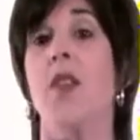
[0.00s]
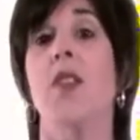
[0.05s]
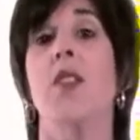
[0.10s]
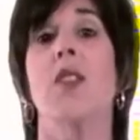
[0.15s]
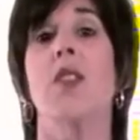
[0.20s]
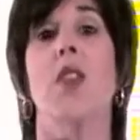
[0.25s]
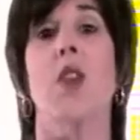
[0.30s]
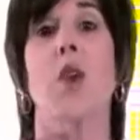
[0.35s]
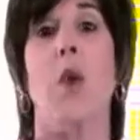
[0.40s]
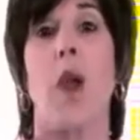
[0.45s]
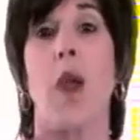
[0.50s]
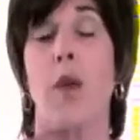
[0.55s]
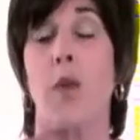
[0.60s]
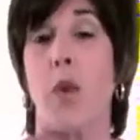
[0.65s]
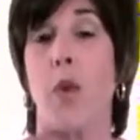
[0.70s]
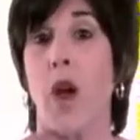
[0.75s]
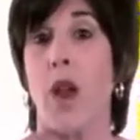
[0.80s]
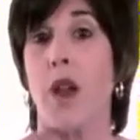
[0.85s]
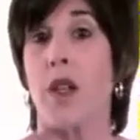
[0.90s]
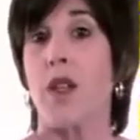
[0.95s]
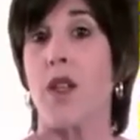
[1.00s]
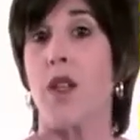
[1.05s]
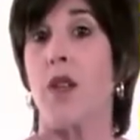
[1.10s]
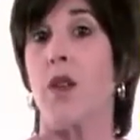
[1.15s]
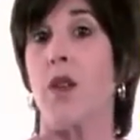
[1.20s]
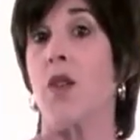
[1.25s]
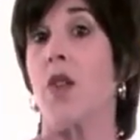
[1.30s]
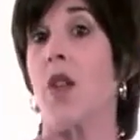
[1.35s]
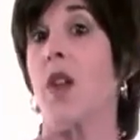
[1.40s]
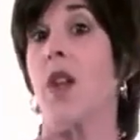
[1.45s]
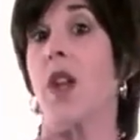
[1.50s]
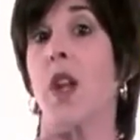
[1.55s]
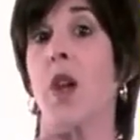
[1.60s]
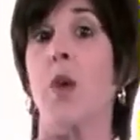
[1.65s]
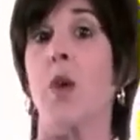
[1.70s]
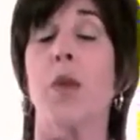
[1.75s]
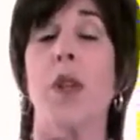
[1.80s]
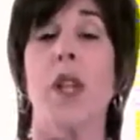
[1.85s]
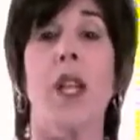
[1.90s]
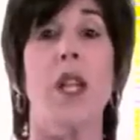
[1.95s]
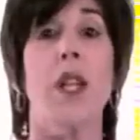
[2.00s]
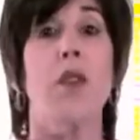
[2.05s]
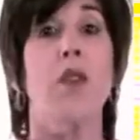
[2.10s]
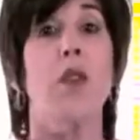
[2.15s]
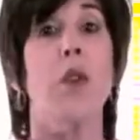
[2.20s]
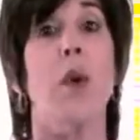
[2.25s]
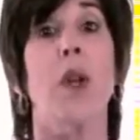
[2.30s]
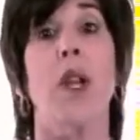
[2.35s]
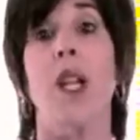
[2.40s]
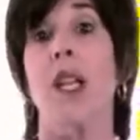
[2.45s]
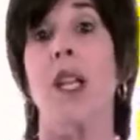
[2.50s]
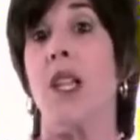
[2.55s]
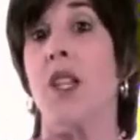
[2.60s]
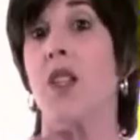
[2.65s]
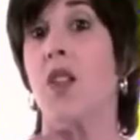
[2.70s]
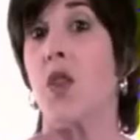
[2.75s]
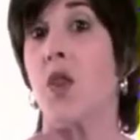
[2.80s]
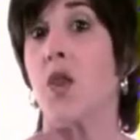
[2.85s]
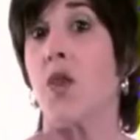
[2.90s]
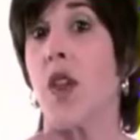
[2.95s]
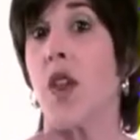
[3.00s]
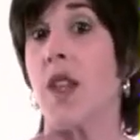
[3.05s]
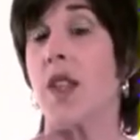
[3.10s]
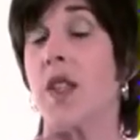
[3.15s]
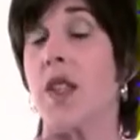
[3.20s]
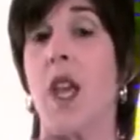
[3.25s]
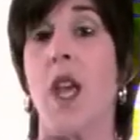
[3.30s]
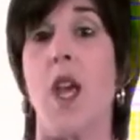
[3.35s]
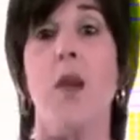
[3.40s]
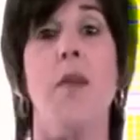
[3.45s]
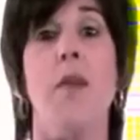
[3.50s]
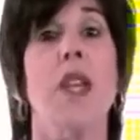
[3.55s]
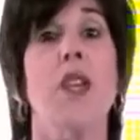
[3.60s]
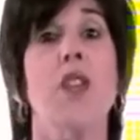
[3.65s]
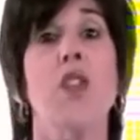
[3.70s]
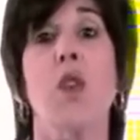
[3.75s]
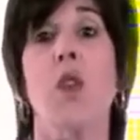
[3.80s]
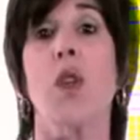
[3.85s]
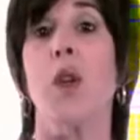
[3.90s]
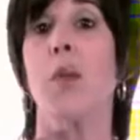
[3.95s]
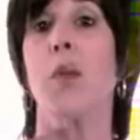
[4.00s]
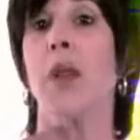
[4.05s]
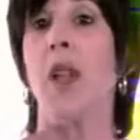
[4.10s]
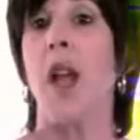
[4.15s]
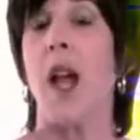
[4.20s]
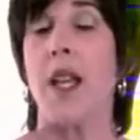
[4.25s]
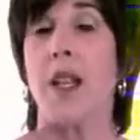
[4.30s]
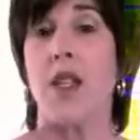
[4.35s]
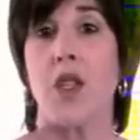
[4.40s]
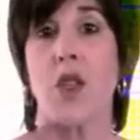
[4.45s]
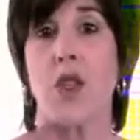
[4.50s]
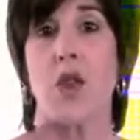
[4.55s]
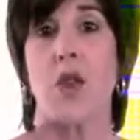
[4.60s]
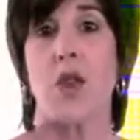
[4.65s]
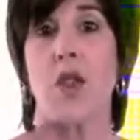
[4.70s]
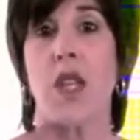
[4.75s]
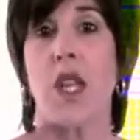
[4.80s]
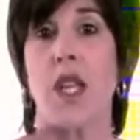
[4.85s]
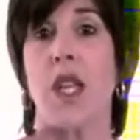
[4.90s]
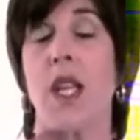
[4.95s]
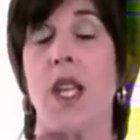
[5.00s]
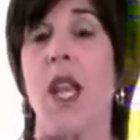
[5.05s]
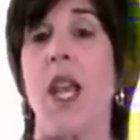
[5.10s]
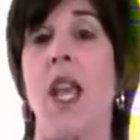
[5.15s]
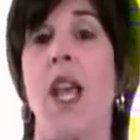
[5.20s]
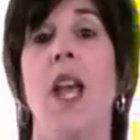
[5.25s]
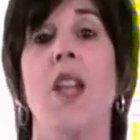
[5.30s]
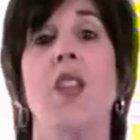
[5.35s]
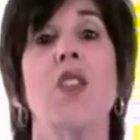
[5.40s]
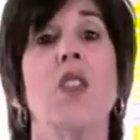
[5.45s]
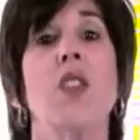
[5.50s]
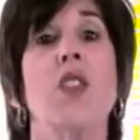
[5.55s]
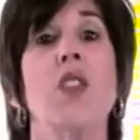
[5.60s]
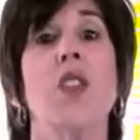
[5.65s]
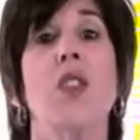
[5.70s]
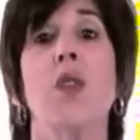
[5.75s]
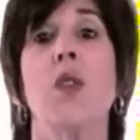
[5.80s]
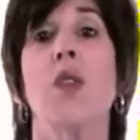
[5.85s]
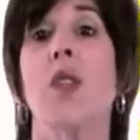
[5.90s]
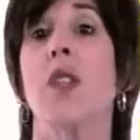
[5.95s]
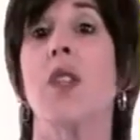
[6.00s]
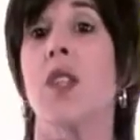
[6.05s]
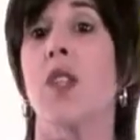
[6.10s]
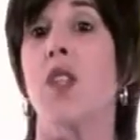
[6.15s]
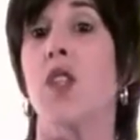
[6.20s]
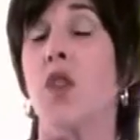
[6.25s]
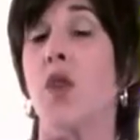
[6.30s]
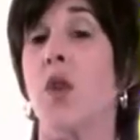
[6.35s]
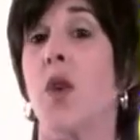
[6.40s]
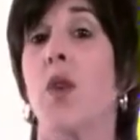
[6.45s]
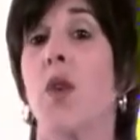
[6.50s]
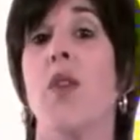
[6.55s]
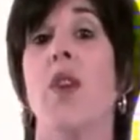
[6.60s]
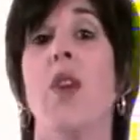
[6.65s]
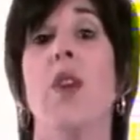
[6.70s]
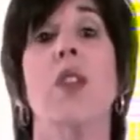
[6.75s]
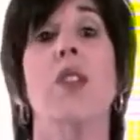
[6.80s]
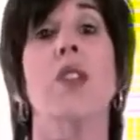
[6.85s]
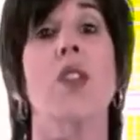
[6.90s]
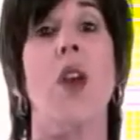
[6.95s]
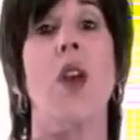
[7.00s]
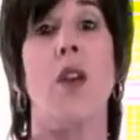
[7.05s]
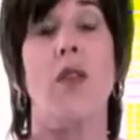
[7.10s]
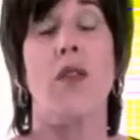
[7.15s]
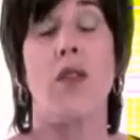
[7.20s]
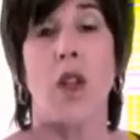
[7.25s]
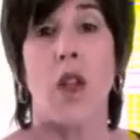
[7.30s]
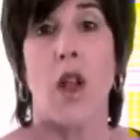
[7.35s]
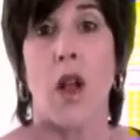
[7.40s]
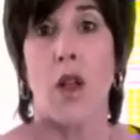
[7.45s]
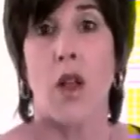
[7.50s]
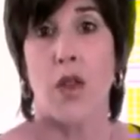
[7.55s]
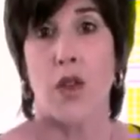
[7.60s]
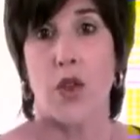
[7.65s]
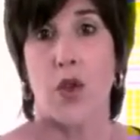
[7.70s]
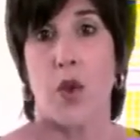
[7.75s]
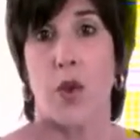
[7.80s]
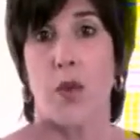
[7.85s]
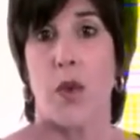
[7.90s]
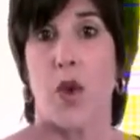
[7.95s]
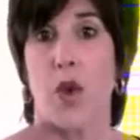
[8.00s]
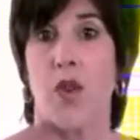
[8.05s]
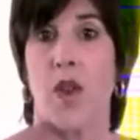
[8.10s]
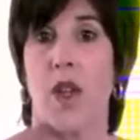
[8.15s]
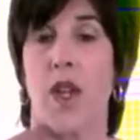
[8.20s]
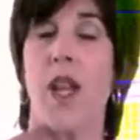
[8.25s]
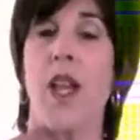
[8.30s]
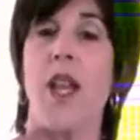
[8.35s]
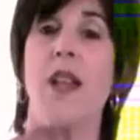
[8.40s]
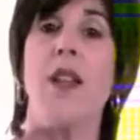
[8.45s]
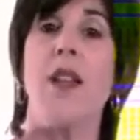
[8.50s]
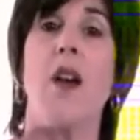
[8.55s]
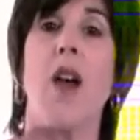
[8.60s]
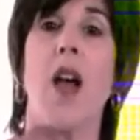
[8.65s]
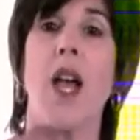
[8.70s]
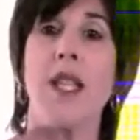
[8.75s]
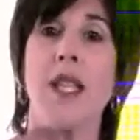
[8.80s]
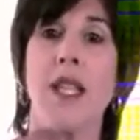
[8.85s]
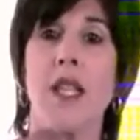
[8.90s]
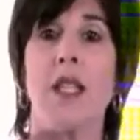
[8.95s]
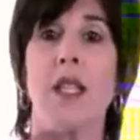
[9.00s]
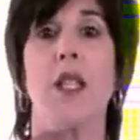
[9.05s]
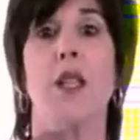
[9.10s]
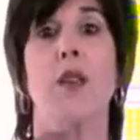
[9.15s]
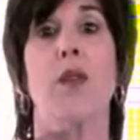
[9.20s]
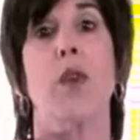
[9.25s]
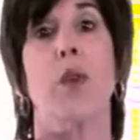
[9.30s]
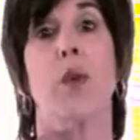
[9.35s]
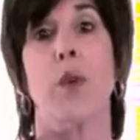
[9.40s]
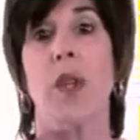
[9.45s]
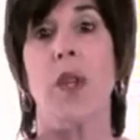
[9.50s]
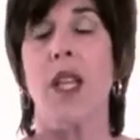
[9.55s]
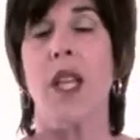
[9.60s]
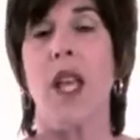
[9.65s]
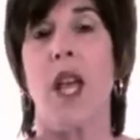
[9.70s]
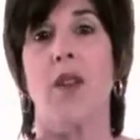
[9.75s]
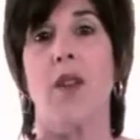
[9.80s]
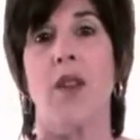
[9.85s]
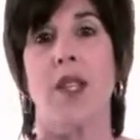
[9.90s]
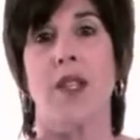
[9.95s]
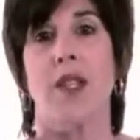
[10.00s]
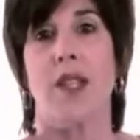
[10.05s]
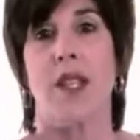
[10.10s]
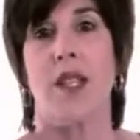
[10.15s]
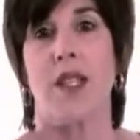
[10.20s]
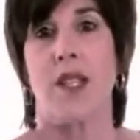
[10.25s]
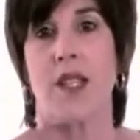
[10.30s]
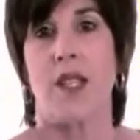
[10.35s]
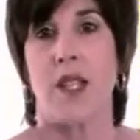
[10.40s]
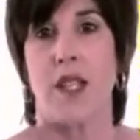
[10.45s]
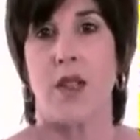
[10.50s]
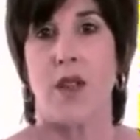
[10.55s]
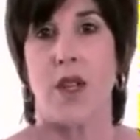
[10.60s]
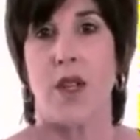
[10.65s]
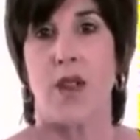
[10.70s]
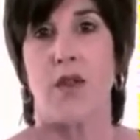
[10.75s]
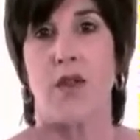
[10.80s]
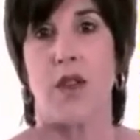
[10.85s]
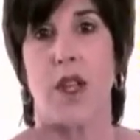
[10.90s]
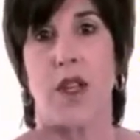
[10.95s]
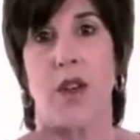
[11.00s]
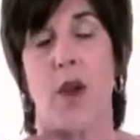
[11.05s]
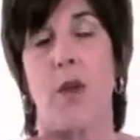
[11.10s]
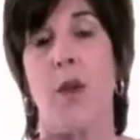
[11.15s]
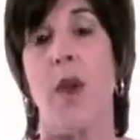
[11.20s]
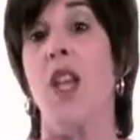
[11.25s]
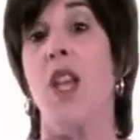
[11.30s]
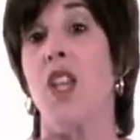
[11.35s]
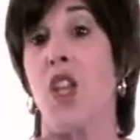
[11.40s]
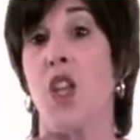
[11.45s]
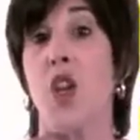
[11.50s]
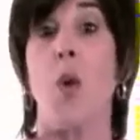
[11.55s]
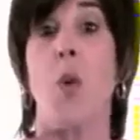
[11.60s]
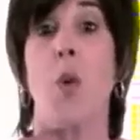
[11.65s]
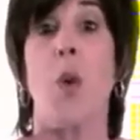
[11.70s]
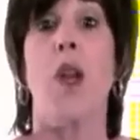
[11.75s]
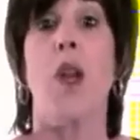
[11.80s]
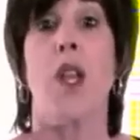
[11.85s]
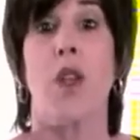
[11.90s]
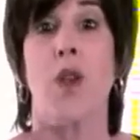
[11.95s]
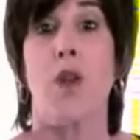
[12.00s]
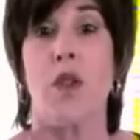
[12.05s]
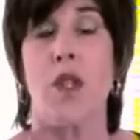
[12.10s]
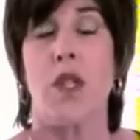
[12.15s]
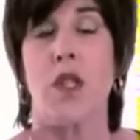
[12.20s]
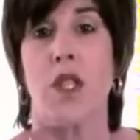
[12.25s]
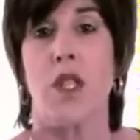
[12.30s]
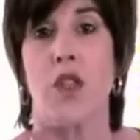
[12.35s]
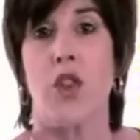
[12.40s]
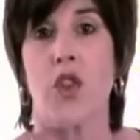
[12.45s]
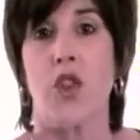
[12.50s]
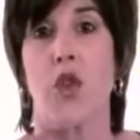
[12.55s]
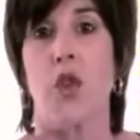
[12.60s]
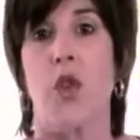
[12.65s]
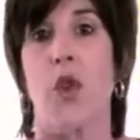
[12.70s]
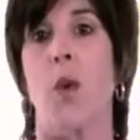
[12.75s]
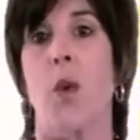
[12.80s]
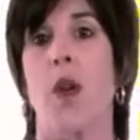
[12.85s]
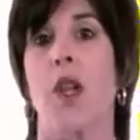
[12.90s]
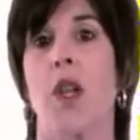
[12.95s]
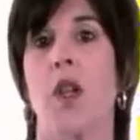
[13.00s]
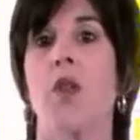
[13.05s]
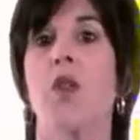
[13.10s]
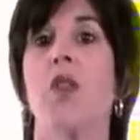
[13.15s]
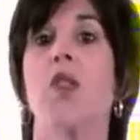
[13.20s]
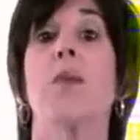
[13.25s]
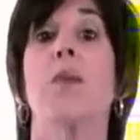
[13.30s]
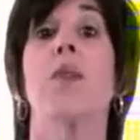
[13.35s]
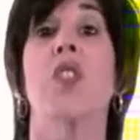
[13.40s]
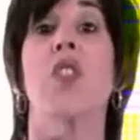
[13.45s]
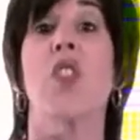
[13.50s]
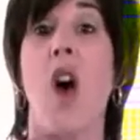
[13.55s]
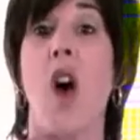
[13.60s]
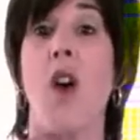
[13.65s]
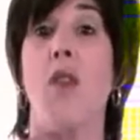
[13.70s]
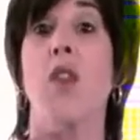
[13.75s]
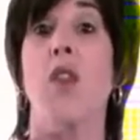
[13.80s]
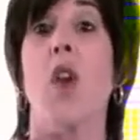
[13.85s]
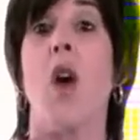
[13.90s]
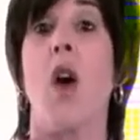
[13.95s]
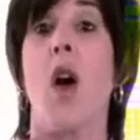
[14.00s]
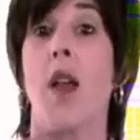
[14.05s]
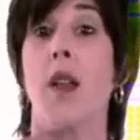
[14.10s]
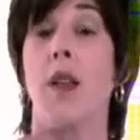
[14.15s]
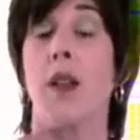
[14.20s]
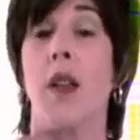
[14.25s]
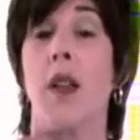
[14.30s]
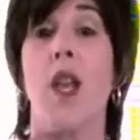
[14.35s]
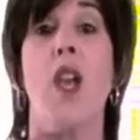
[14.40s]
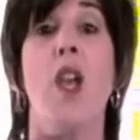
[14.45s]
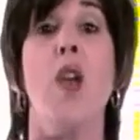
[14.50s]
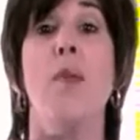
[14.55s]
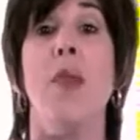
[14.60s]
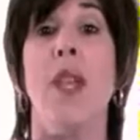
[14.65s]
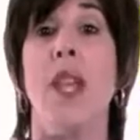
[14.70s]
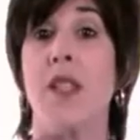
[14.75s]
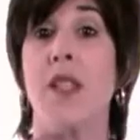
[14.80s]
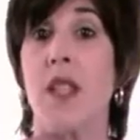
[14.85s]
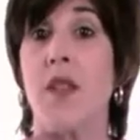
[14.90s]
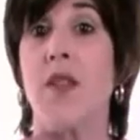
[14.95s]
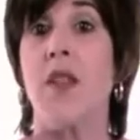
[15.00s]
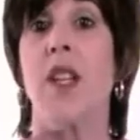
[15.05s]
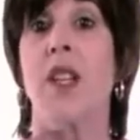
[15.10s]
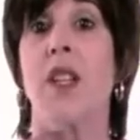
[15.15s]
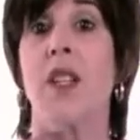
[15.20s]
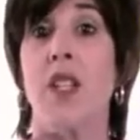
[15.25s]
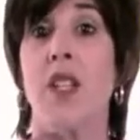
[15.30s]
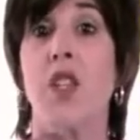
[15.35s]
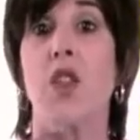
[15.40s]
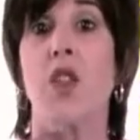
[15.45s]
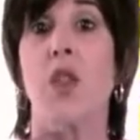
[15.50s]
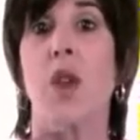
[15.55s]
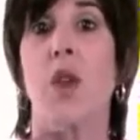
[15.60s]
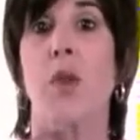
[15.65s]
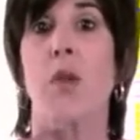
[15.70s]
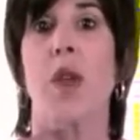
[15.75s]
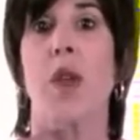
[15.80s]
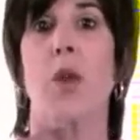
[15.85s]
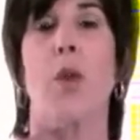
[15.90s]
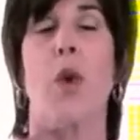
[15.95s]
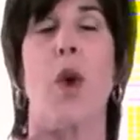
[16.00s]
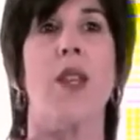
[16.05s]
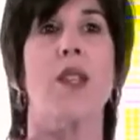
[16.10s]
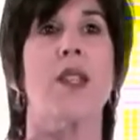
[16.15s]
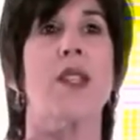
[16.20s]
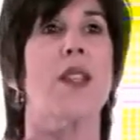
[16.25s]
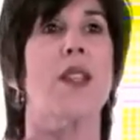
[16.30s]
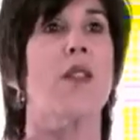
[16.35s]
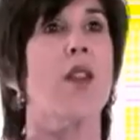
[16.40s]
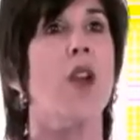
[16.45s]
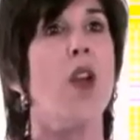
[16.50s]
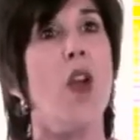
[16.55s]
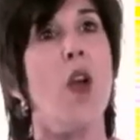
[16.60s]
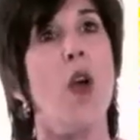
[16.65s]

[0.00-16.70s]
This is a great product to use on an airplane if you want to cleanse your face, because you can apply it to your skin and just use a tissue or a very soft cloth to remove it. Now, ideally, if you're really having a sensitivity flare-up, you don't want to use a tissue. You want to use some soft cotton, because even a tissue can be abrasive.